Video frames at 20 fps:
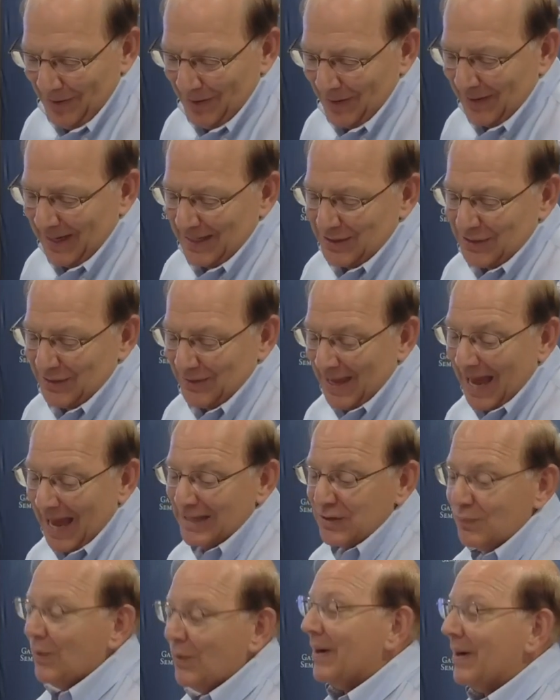Okay, yeah. so
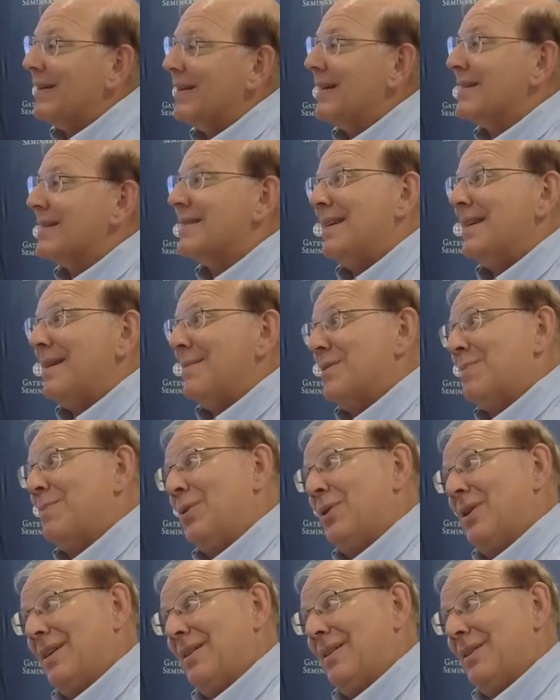that's one that seems
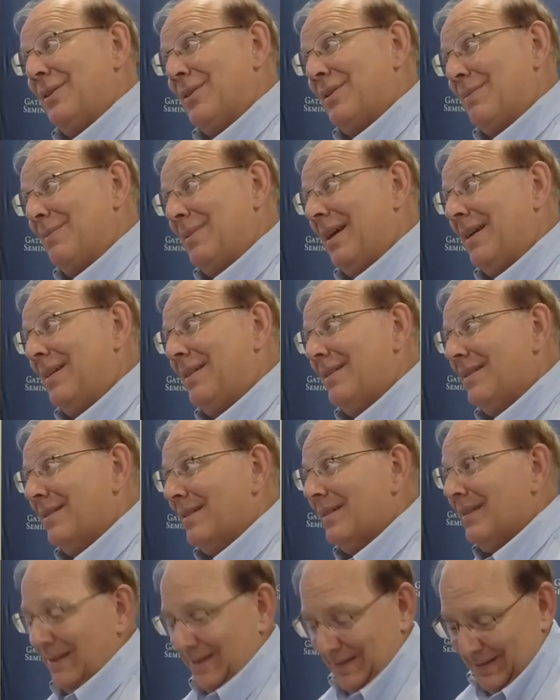pretty clear to me.
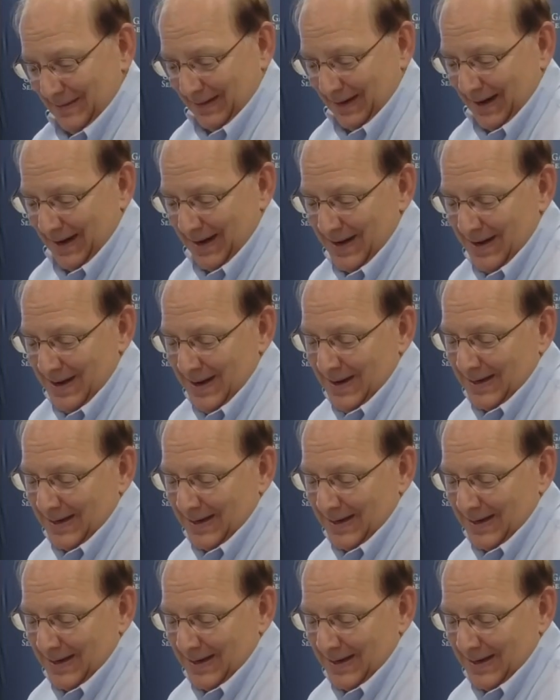Yeah. Okay.